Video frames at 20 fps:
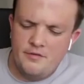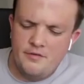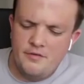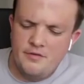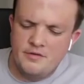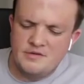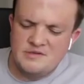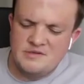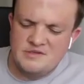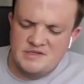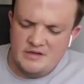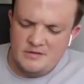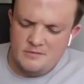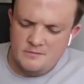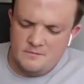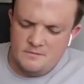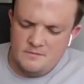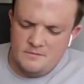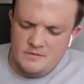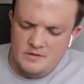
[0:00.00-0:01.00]

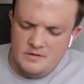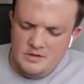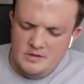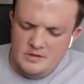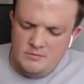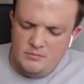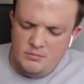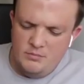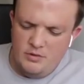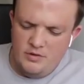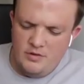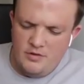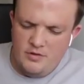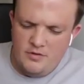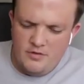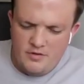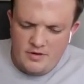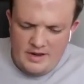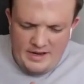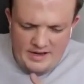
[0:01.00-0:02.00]
yourself, but are
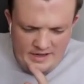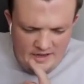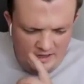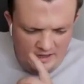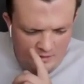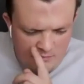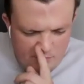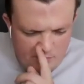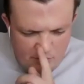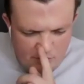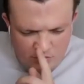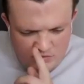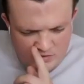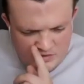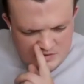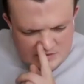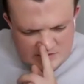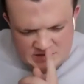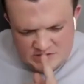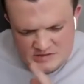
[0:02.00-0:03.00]
there any
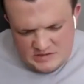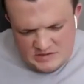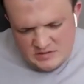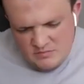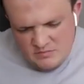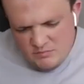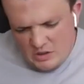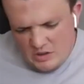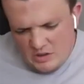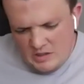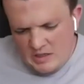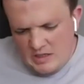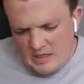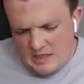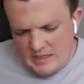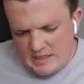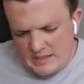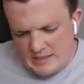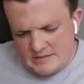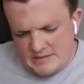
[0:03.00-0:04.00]
books,
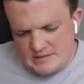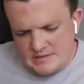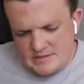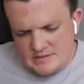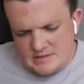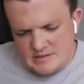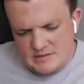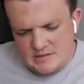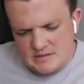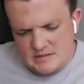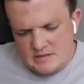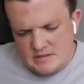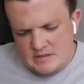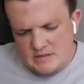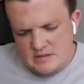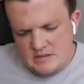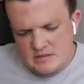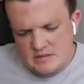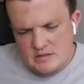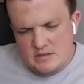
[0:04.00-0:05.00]
podcasts,
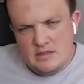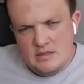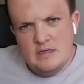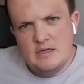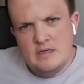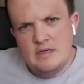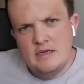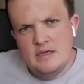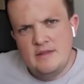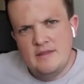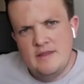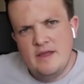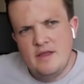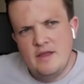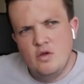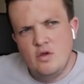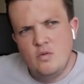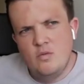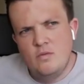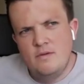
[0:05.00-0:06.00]
that
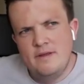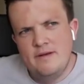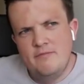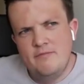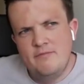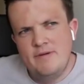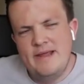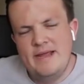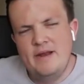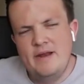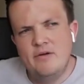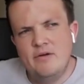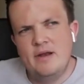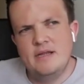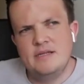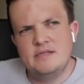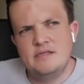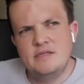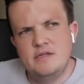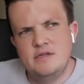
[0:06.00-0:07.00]
you would read or
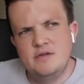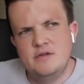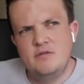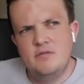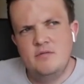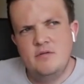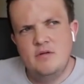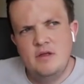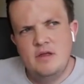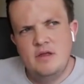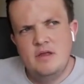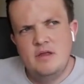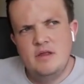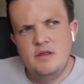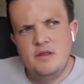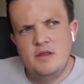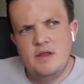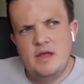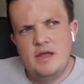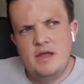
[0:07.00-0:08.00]
listen to
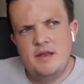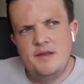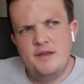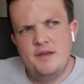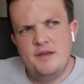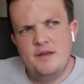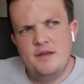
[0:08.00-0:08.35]
that,